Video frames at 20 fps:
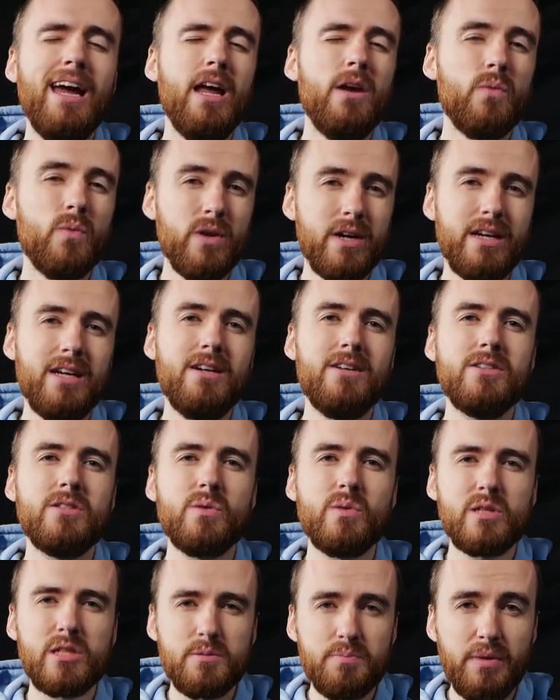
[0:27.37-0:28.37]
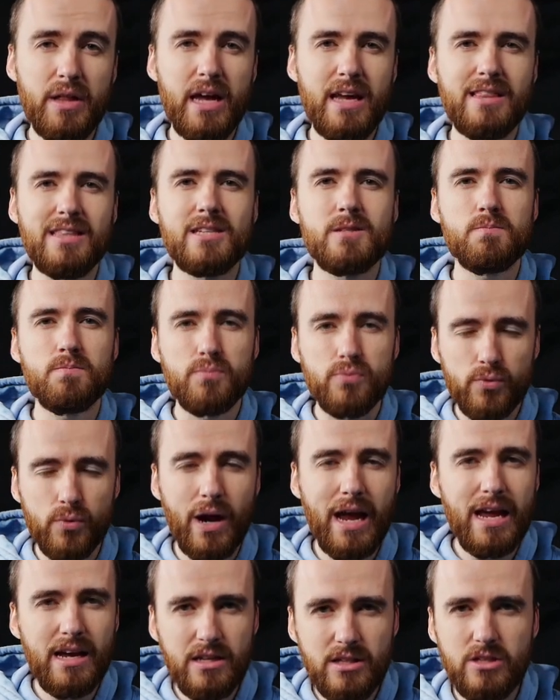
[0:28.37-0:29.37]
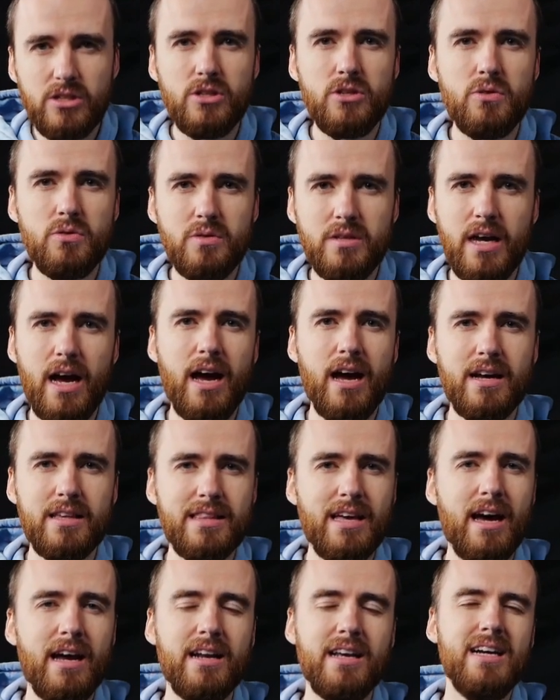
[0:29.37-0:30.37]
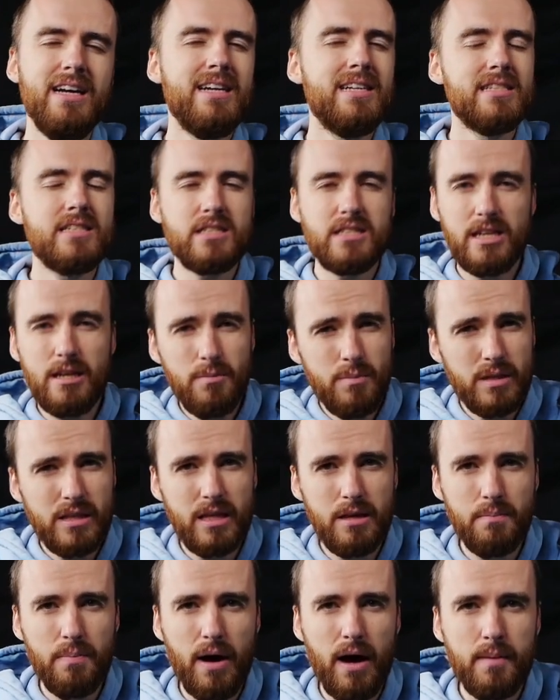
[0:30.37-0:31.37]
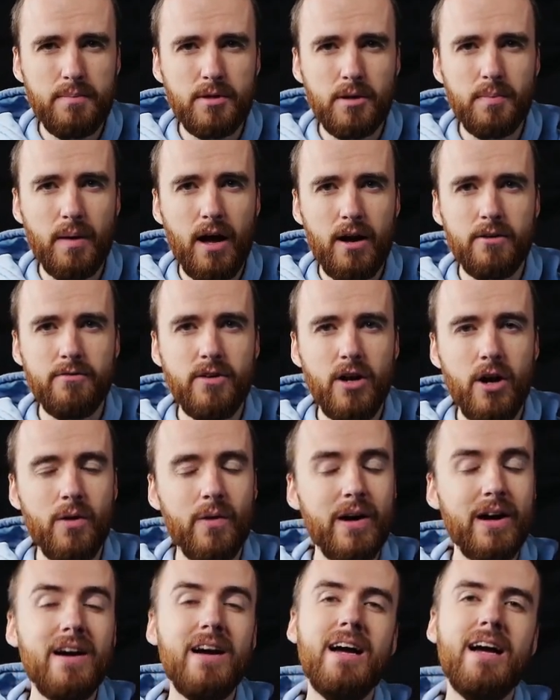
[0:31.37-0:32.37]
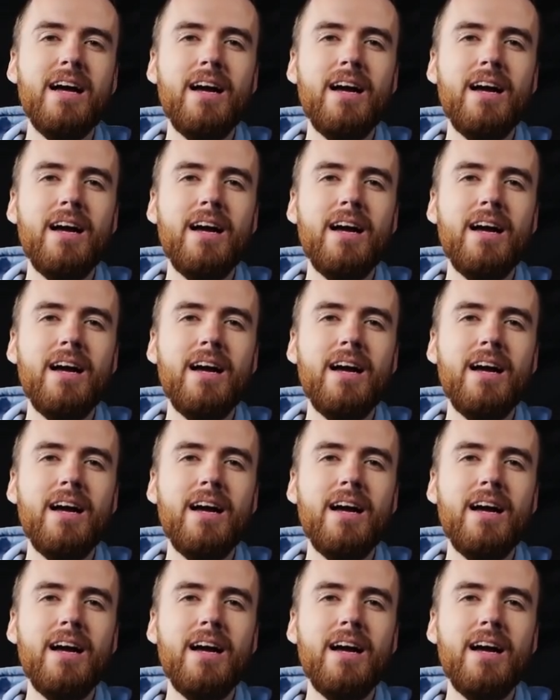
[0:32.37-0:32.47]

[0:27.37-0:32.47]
And we're here to explain this brand new deck that seemingly popped up out of nowhere.